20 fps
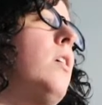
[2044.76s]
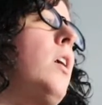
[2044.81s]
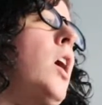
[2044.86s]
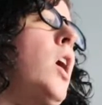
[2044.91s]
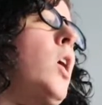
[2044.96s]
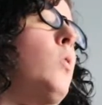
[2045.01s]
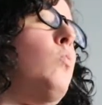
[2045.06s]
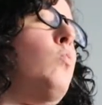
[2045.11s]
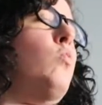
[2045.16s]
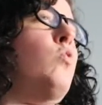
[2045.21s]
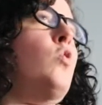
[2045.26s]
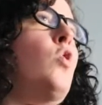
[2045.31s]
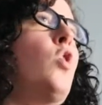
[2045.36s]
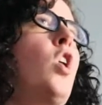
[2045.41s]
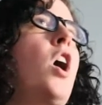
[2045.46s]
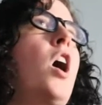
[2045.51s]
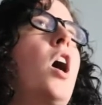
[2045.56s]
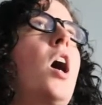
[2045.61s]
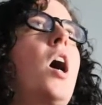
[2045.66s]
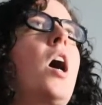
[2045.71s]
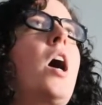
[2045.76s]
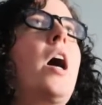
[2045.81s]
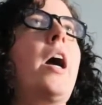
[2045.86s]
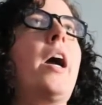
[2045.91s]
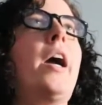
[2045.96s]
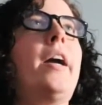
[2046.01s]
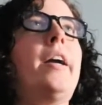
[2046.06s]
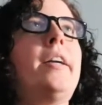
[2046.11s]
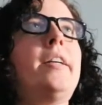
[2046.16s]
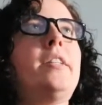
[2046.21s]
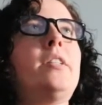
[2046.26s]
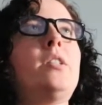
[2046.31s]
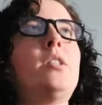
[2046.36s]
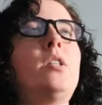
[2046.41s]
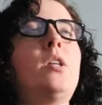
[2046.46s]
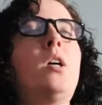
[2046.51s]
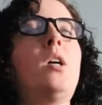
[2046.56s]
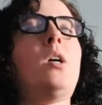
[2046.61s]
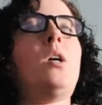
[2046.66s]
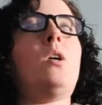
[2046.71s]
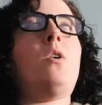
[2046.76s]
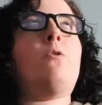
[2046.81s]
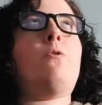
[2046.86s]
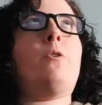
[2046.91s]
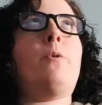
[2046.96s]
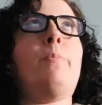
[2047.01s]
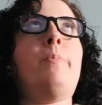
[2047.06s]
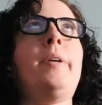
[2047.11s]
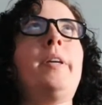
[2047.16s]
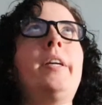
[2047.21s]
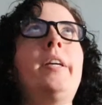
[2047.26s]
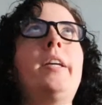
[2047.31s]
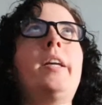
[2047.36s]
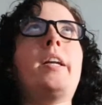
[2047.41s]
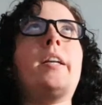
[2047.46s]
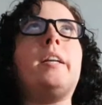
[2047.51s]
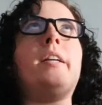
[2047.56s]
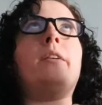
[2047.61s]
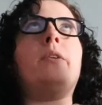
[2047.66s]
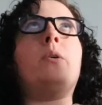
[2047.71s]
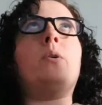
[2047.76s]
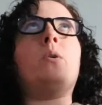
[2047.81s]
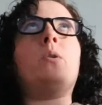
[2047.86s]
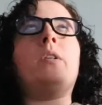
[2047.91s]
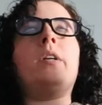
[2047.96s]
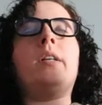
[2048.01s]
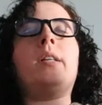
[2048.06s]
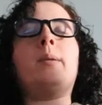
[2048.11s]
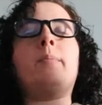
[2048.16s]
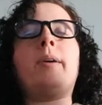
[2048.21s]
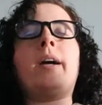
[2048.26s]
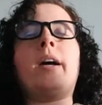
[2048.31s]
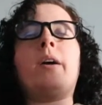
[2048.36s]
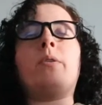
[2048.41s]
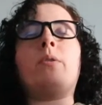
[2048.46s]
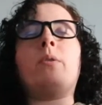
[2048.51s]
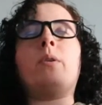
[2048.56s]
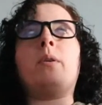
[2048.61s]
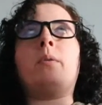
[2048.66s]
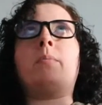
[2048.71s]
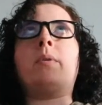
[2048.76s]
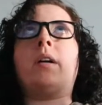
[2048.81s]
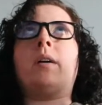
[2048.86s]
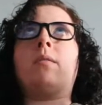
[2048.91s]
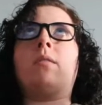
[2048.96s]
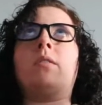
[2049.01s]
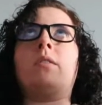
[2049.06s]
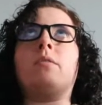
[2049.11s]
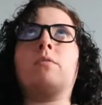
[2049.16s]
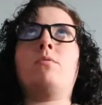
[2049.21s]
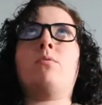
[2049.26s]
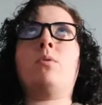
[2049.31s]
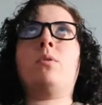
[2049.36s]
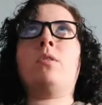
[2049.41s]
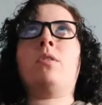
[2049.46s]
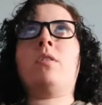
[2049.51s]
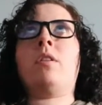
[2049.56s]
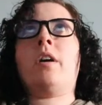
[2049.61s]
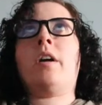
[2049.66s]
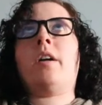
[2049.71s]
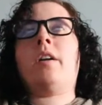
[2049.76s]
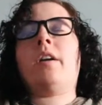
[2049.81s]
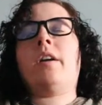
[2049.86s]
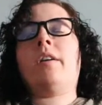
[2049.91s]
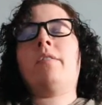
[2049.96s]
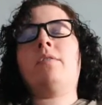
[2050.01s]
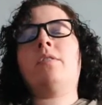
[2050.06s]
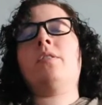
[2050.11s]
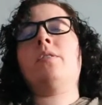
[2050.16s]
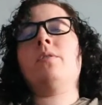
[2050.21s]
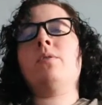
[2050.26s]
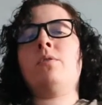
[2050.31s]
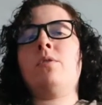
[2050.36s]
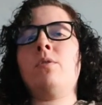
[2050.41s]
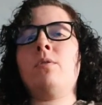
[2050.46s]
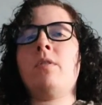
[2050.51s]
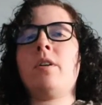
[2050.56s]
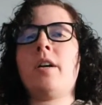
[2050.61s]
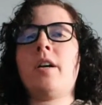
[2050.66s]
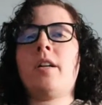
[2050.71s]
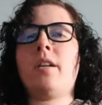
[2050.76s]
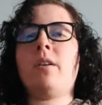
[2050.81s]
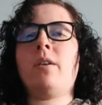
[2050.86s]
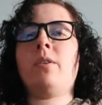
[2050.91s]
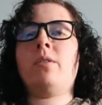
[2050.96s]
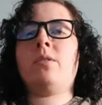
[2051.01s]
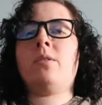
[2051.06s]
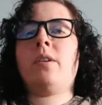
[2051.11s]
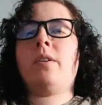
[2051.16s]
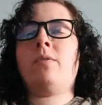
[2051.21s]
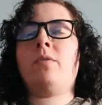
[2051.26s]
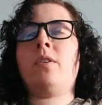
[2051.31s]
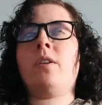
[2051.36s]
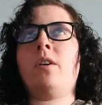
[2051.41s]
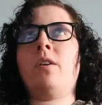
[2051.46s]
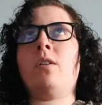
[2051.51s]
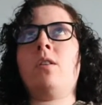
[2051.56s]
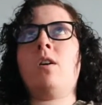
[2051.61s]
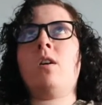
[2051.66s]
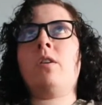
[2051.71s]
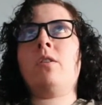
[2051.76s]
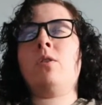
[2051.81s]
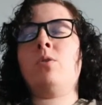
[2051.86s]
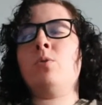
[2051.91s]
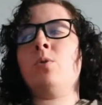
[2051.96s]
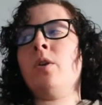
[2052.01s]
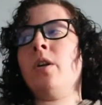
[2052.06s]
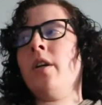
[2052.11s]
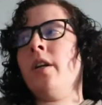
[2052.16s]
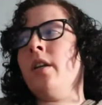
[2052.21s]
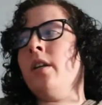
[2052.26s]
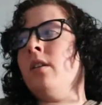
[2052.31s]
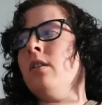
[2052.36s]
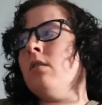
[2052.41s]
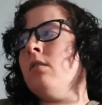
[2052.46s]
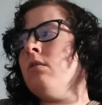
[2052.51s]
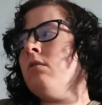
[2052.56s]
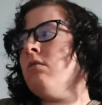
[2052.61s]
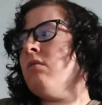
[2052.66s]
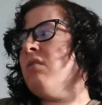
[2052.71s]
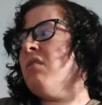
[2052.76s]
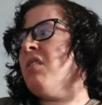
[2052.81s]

Alright, so for me, I need to go clean the bathroom. Not looking forward to that. I have to go do that. I also have to unclog the drain.